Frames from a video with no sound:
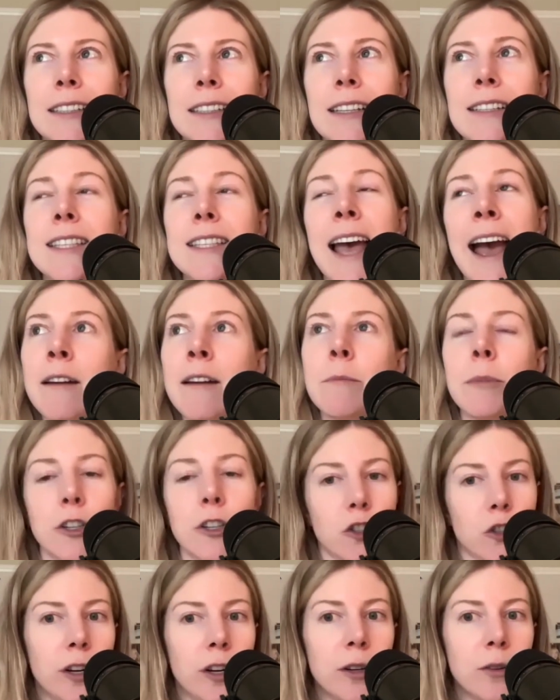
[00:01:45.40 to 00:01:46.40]
sad but
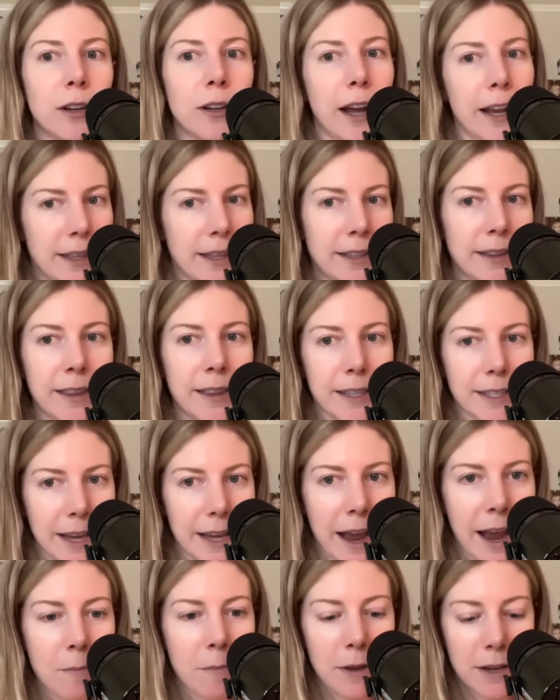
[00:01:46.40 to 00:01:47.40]
true. I think that this
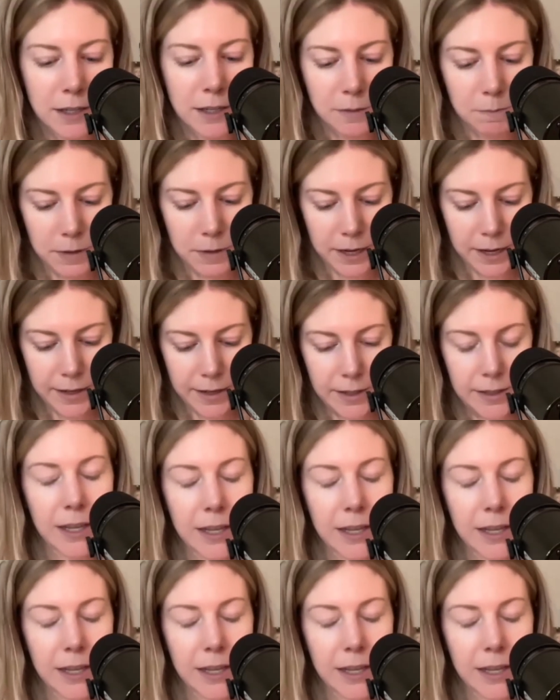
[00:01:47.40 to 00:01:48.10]
happened because,